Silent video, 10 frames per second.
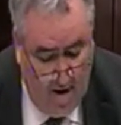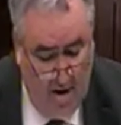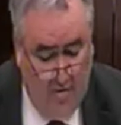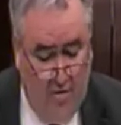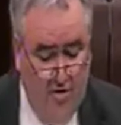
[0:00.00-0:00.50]

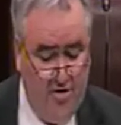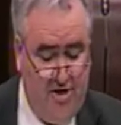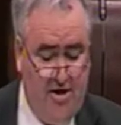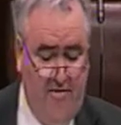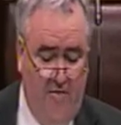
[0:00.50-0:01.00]
Now, under
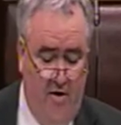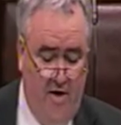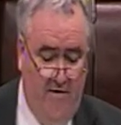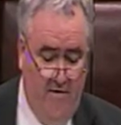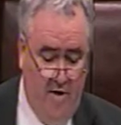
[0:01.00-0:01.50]
Section
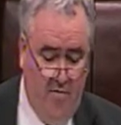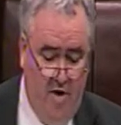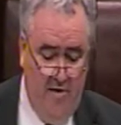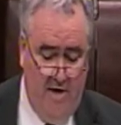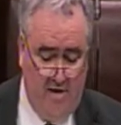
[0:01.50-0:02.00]

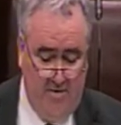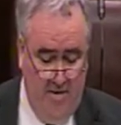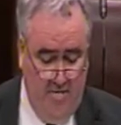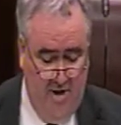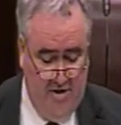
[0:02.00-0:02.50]
41 of the National
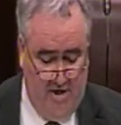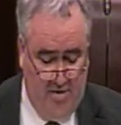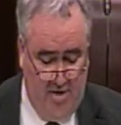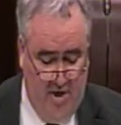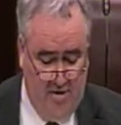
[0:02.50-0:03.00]
Minimum Wage Act
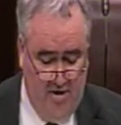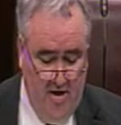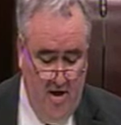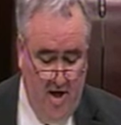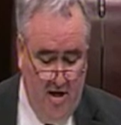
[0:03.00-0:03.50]
2000,
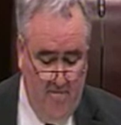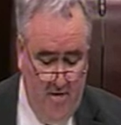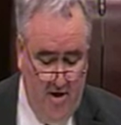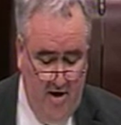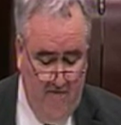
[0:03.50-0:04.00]
an
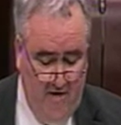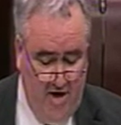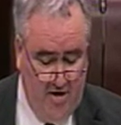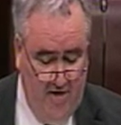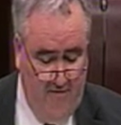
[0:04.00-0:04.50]
employee in
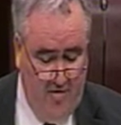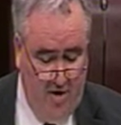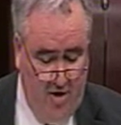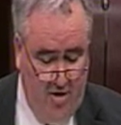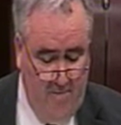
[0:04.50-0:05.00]
financial
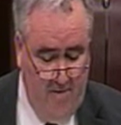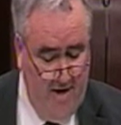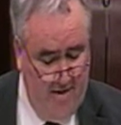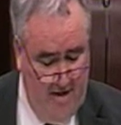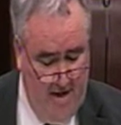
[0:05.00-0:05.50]
difficulty could apply
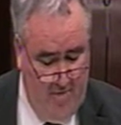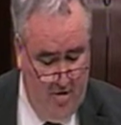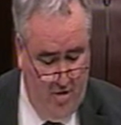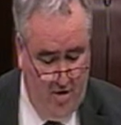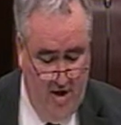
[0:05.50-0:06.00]
to the Labour
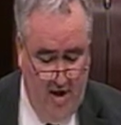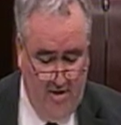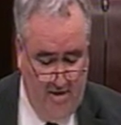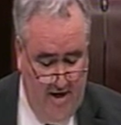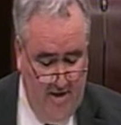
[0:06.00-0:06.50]
Court,
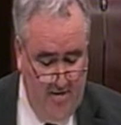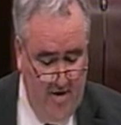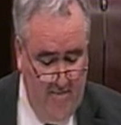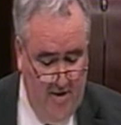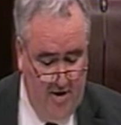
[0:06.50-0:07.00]
citing their
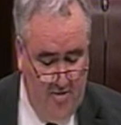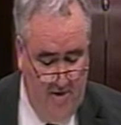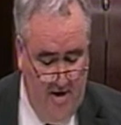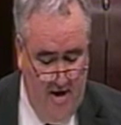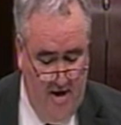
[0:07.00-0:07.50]
inability to
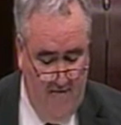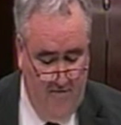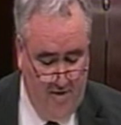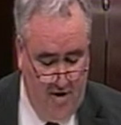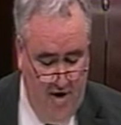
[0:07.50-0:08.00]
pay if
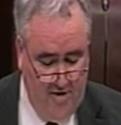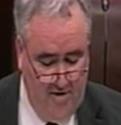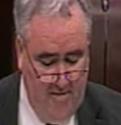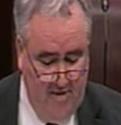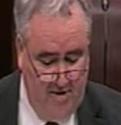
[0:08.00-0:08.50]
it is causing
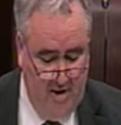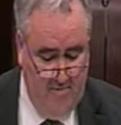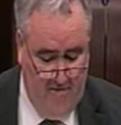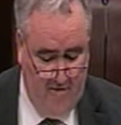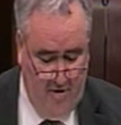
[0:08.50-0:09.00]
them
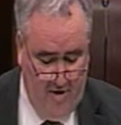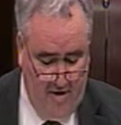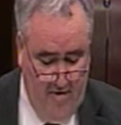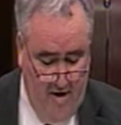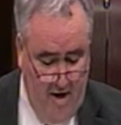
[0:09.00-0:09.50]
extreme
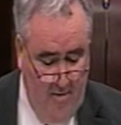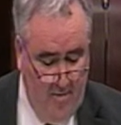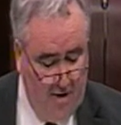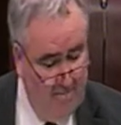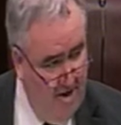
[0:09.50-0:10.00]
difficulties.
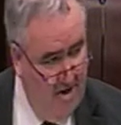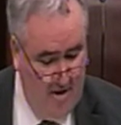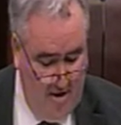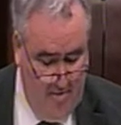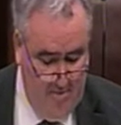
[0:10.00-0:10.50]
But despite
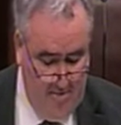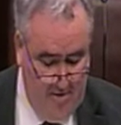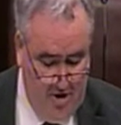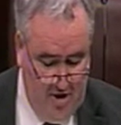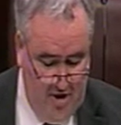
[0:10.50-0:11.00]
the Government's
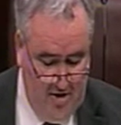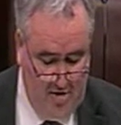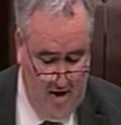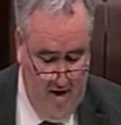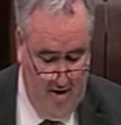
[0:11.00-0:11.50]
position in this
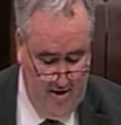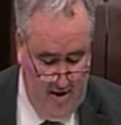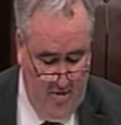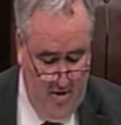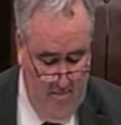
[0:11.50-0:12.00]
regard as
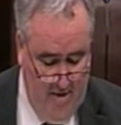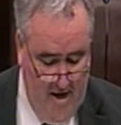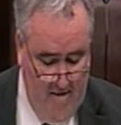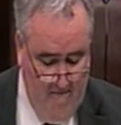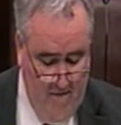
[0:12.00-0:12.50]
set out in the
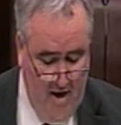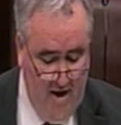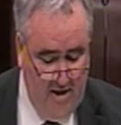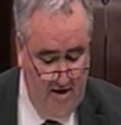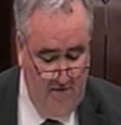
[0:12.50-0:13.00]
bill,
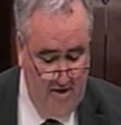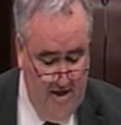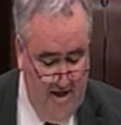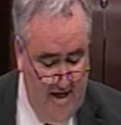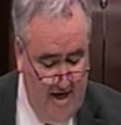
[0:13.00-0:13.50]
this
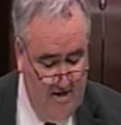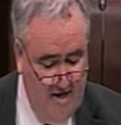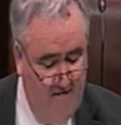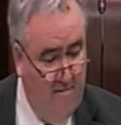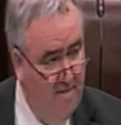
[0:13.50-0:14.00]
facility has
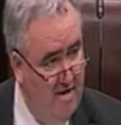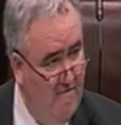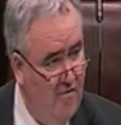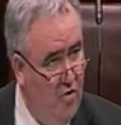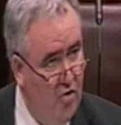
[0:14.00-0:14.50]
never been
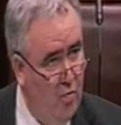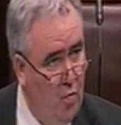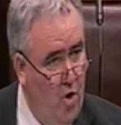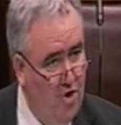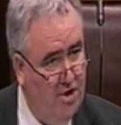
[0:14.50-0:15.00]
invoked
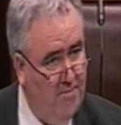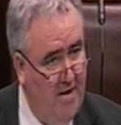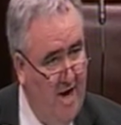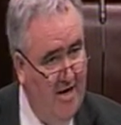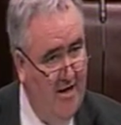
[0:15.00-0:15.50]
once
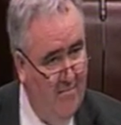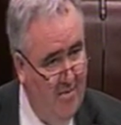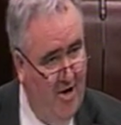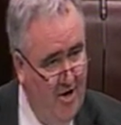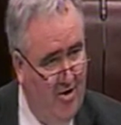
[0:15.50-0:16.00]
by any
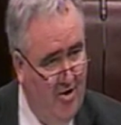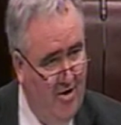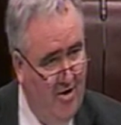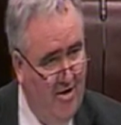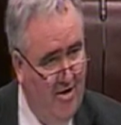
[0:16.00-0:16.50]
employer.
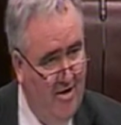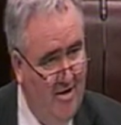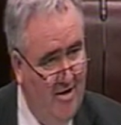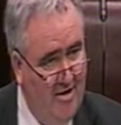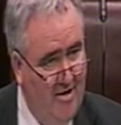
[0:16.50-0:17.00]

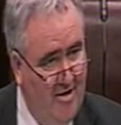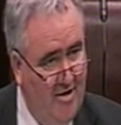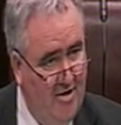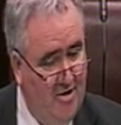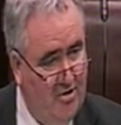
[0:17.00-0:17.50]

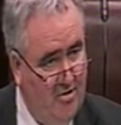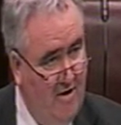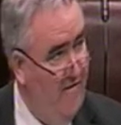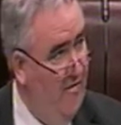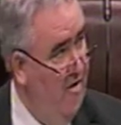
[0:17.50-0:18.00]
So
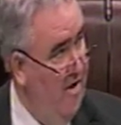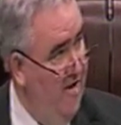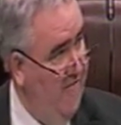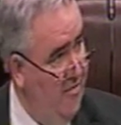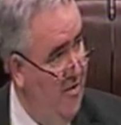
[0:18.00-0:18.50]
therefore,
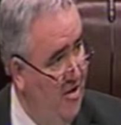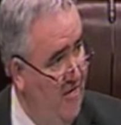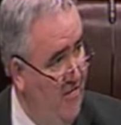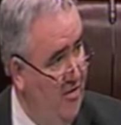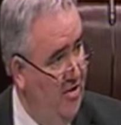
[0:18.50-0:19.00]
if they were in
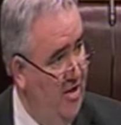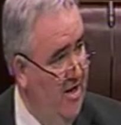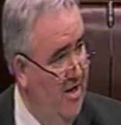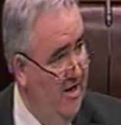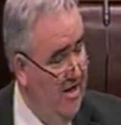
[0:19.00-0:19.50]

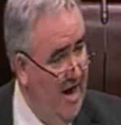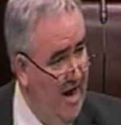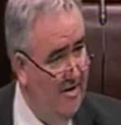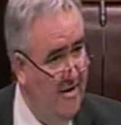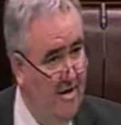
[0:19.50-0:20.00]
difficulty, they
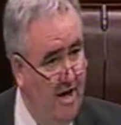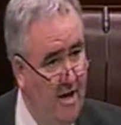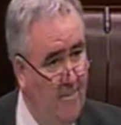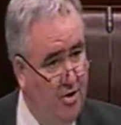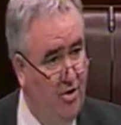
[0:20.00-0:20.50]
had an
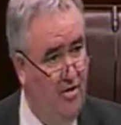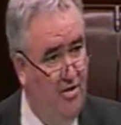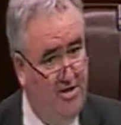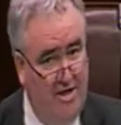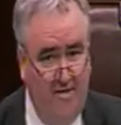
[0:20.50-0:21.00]
opportunity
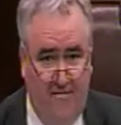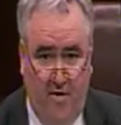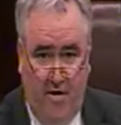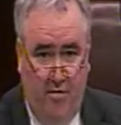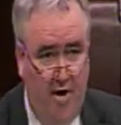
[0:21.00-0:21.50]
in Section
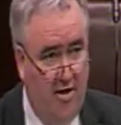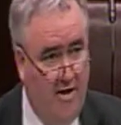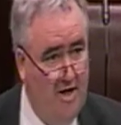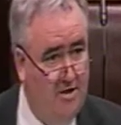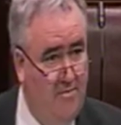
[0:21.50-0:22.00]
41 of
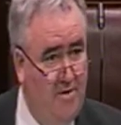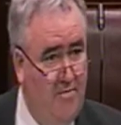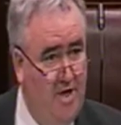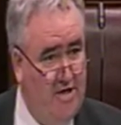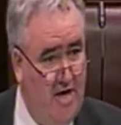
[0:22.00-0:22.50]
the National Minimum
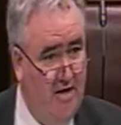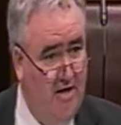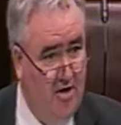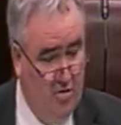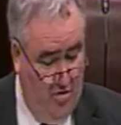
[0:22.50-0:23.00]
Wage Act
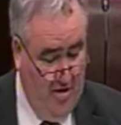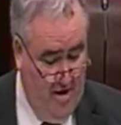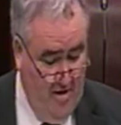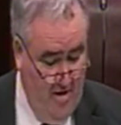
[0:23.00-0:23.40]
to go there.